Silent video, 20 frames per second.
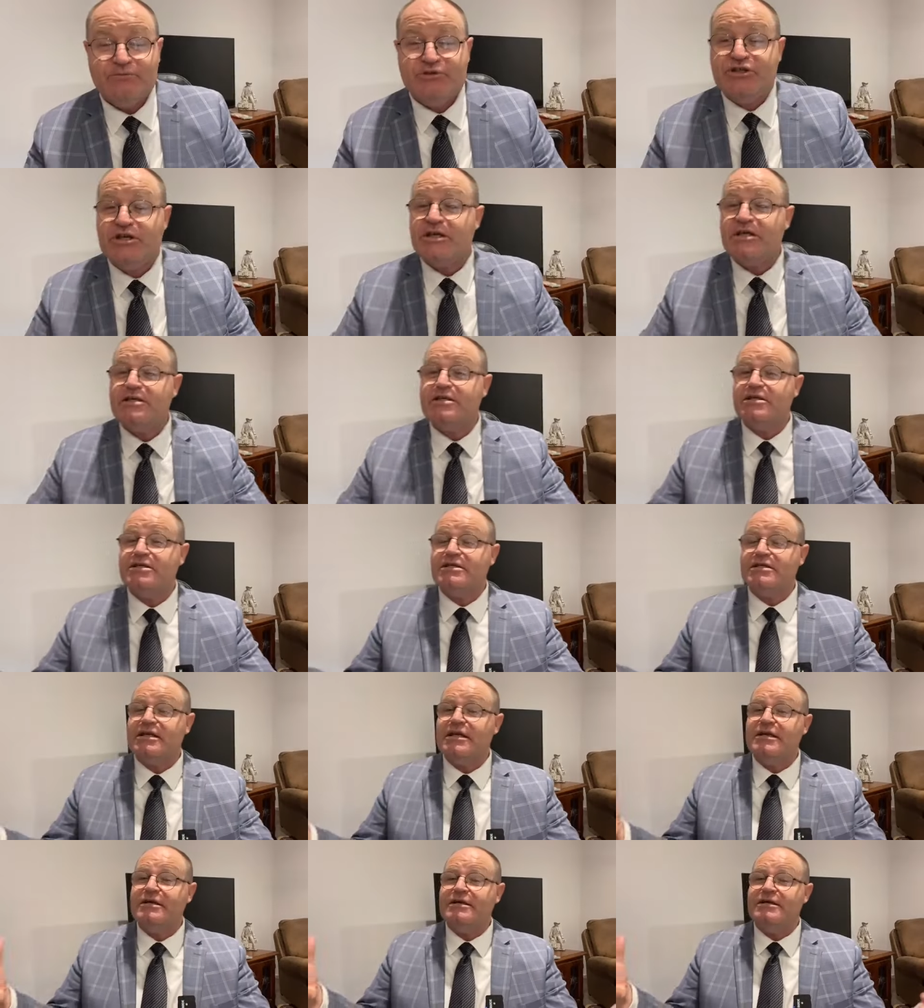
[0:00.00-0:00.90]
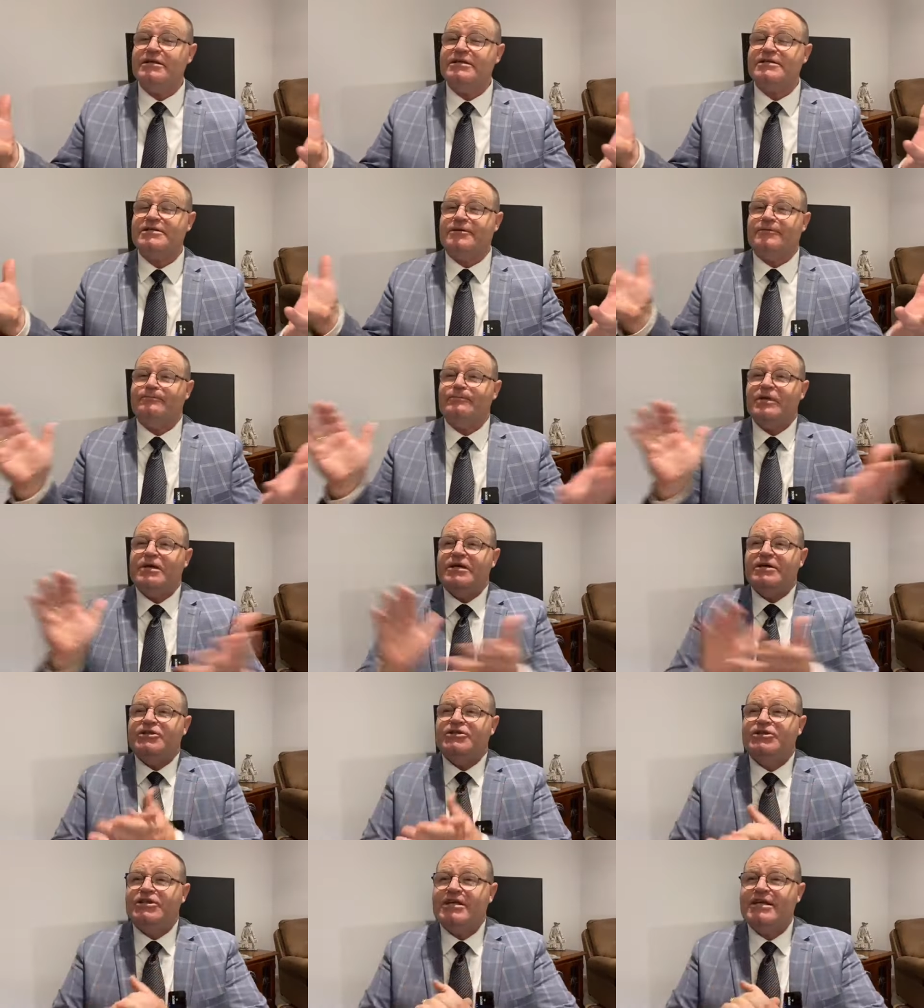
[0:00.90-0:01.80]
Jesus, listen,
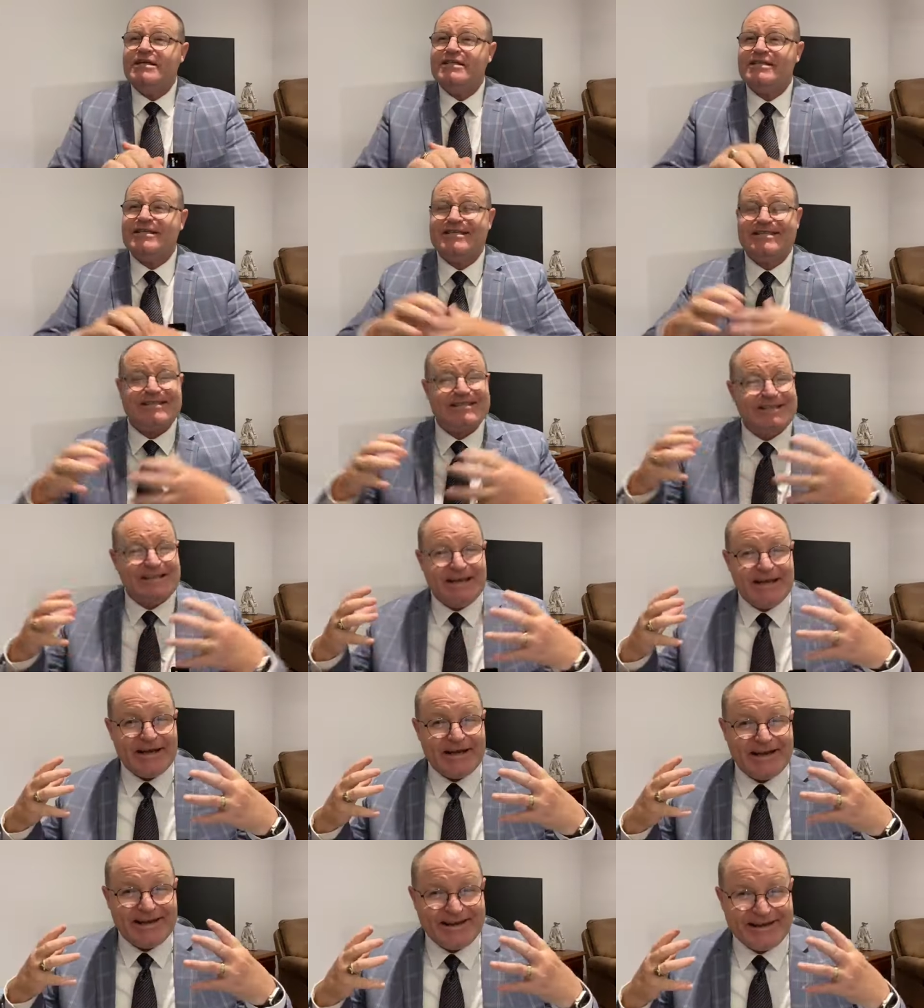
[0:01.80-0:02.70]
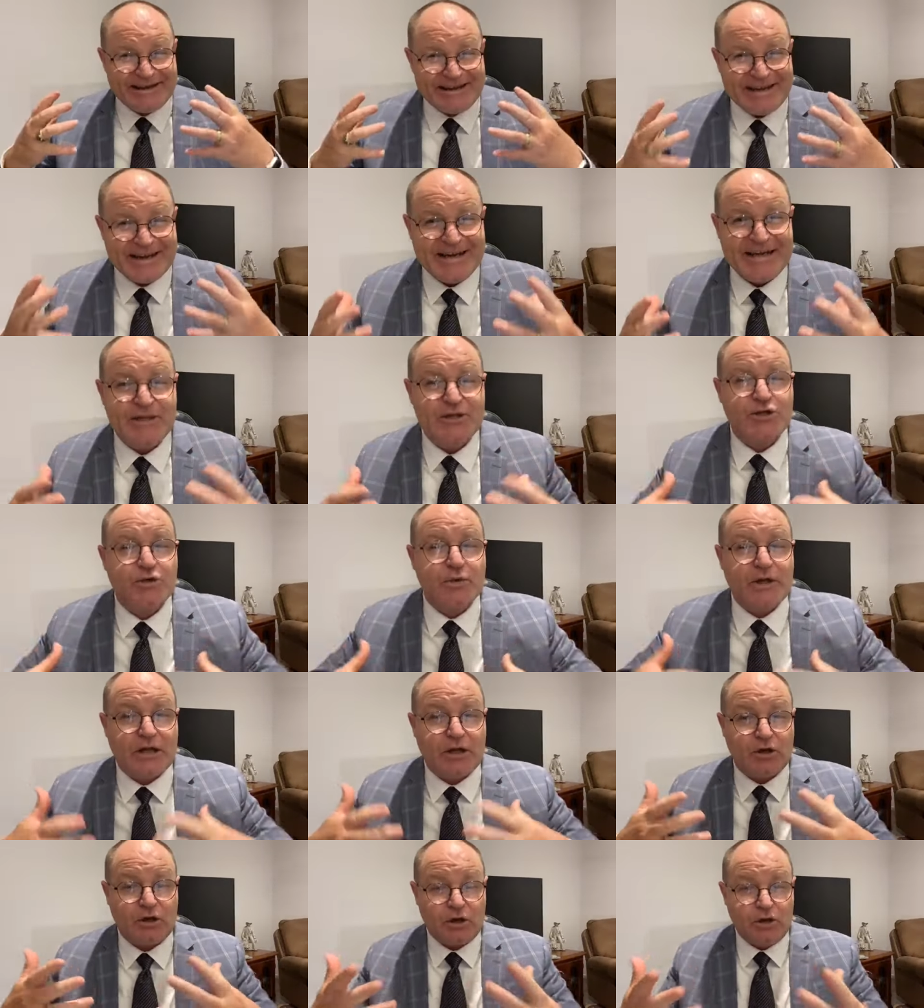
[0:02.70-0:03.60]
Jesus didn't need to
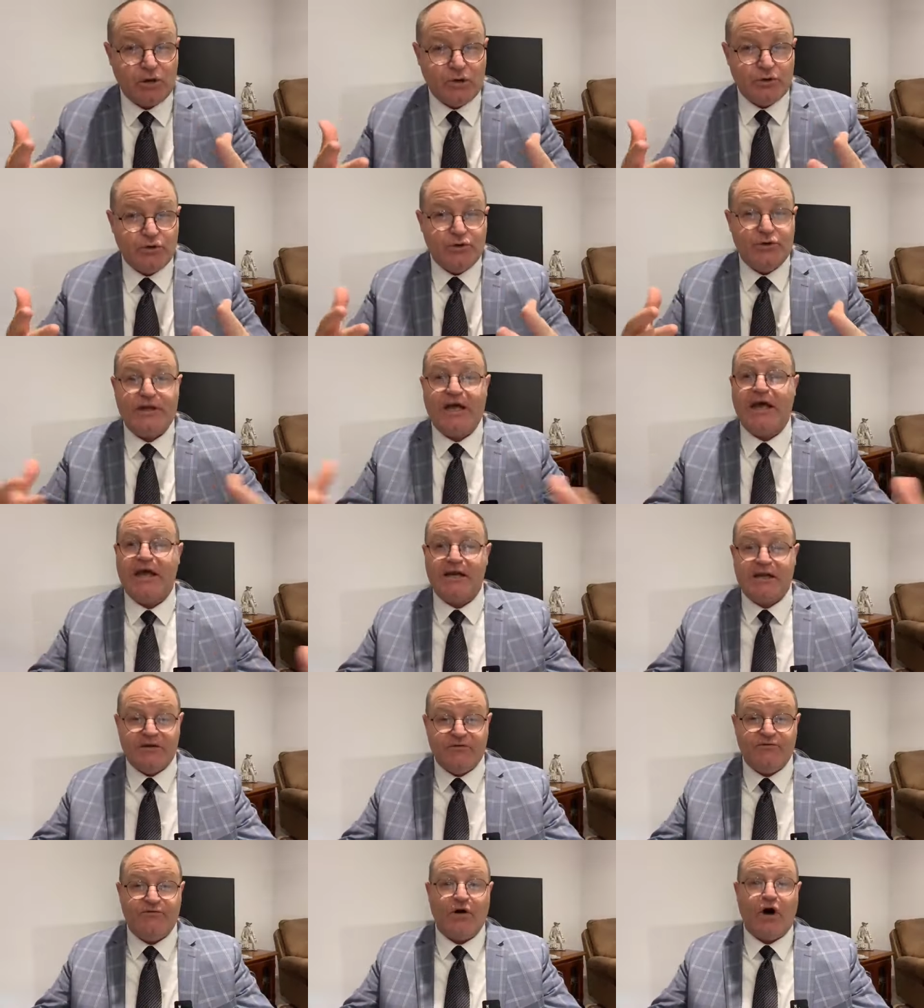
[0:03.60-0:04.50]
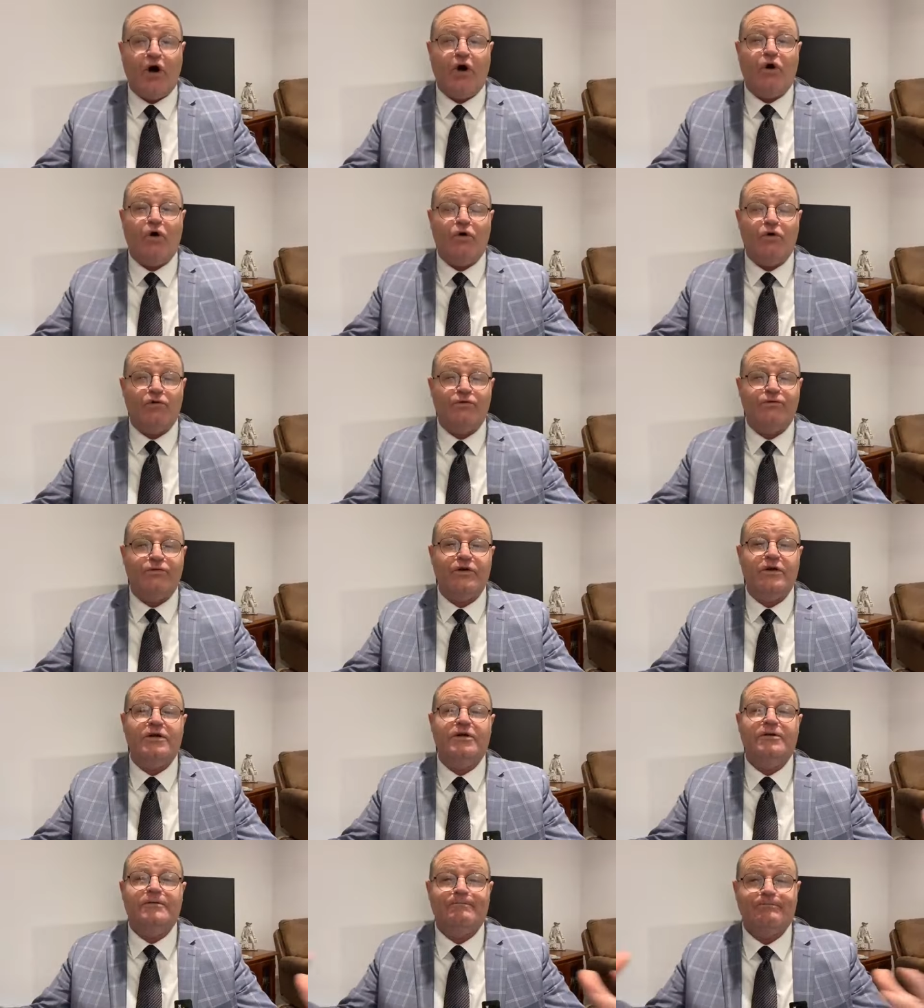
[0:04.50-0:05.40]
include and involve
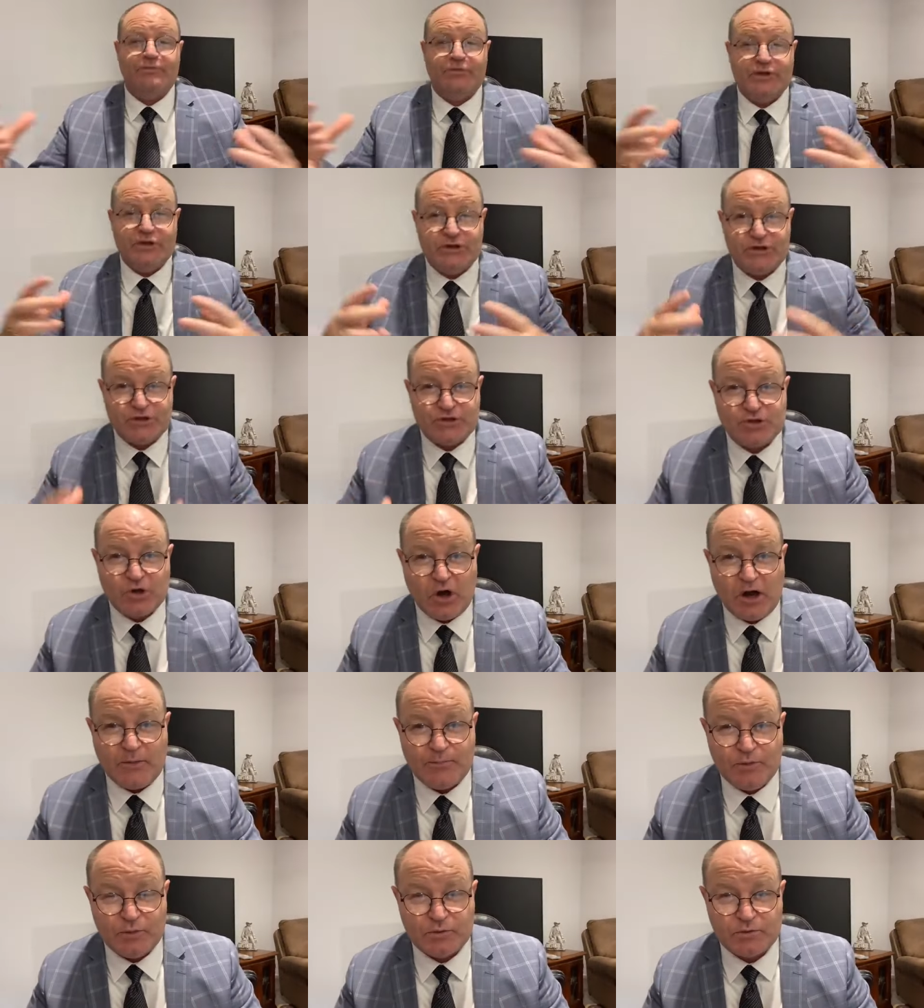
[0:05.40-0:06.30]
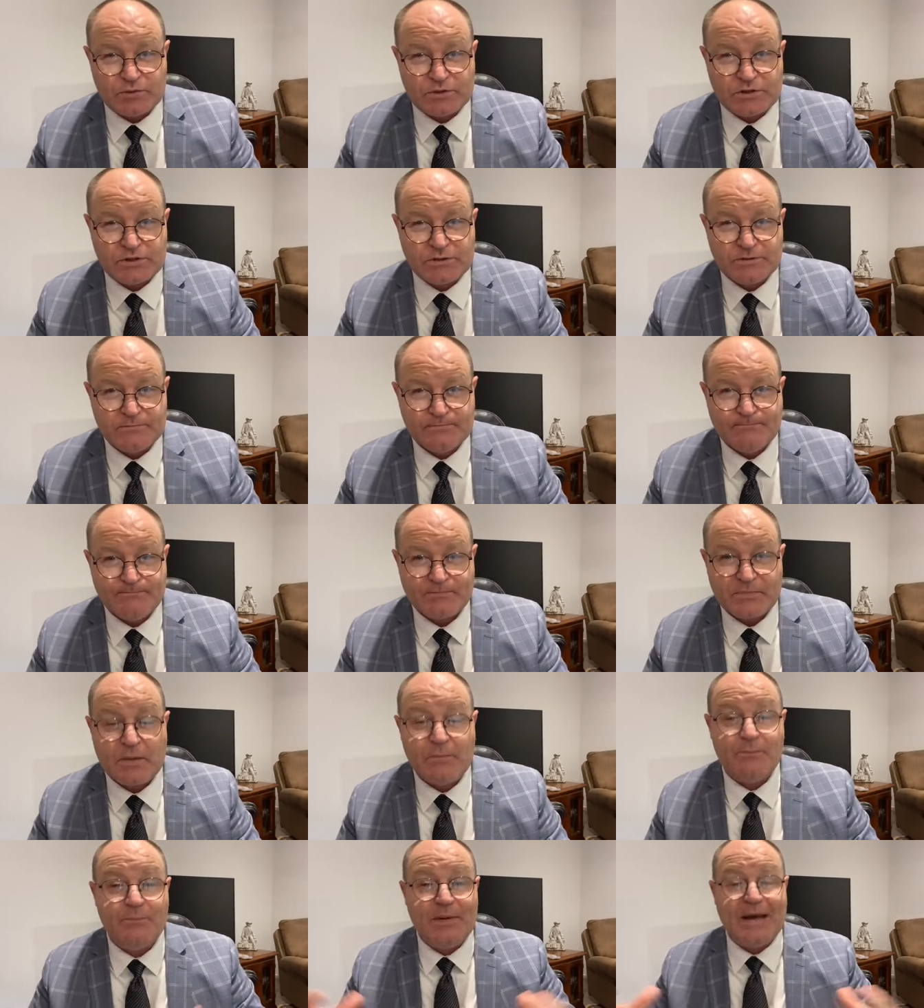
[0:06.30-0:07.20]
the disciples,
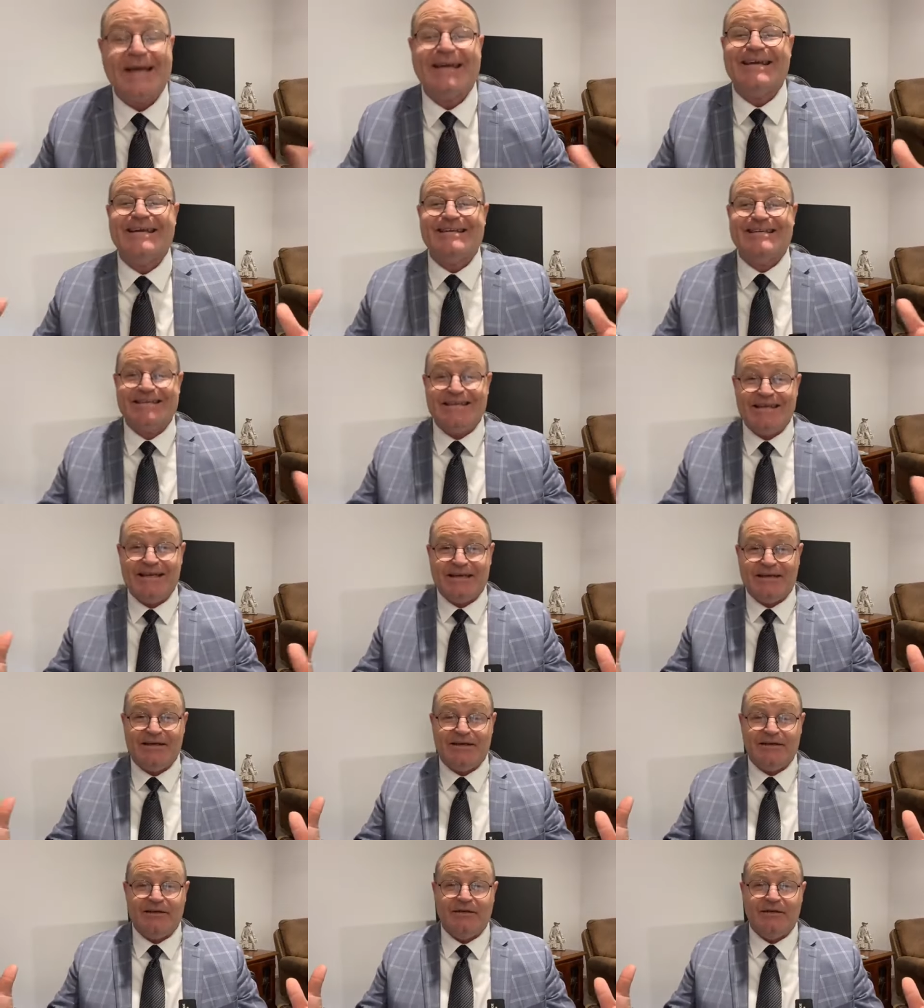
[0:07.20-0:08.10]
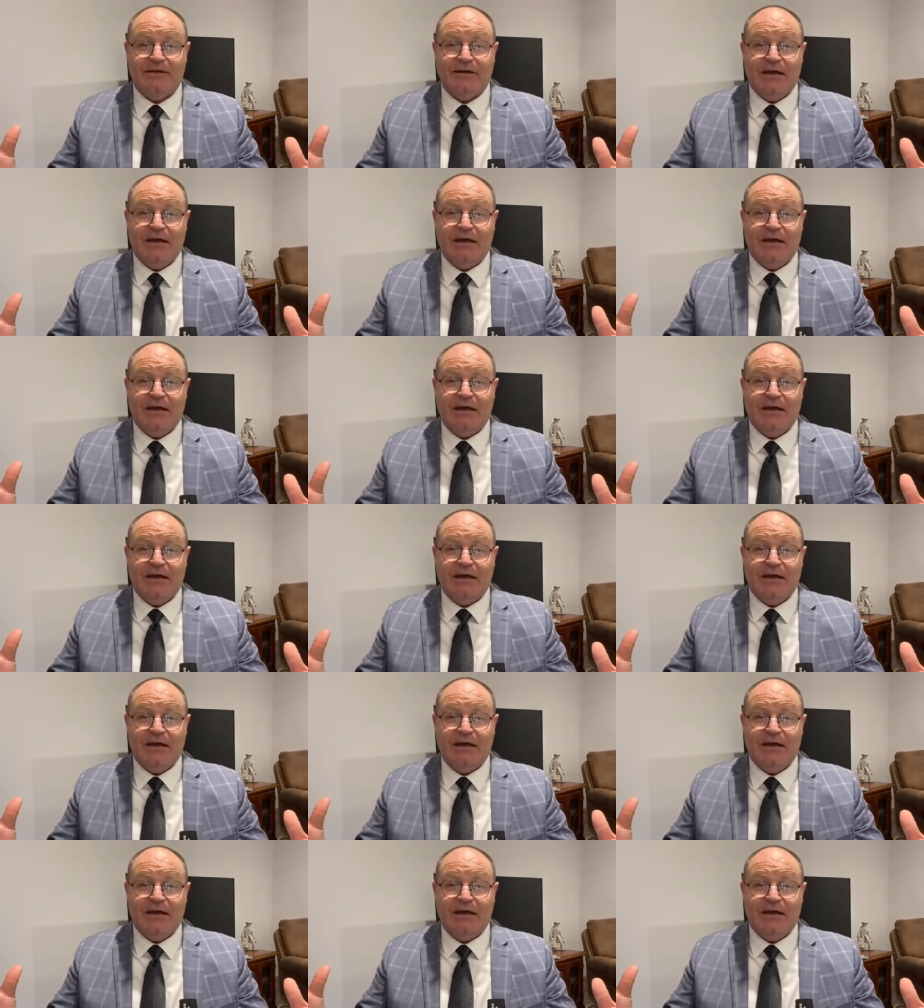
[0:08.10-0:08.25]
but he did.